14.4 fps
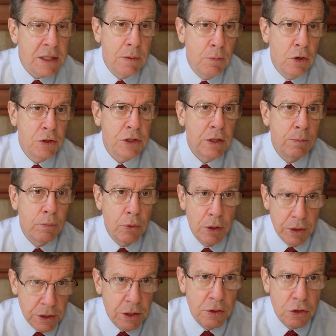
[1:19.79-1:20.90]
the most
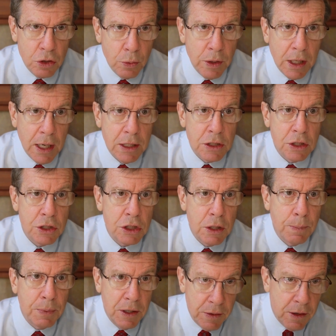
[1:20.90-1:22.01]
important social
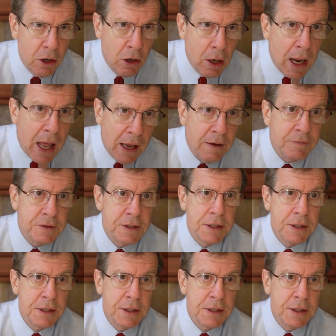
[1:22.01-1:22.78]
relationship in their lives.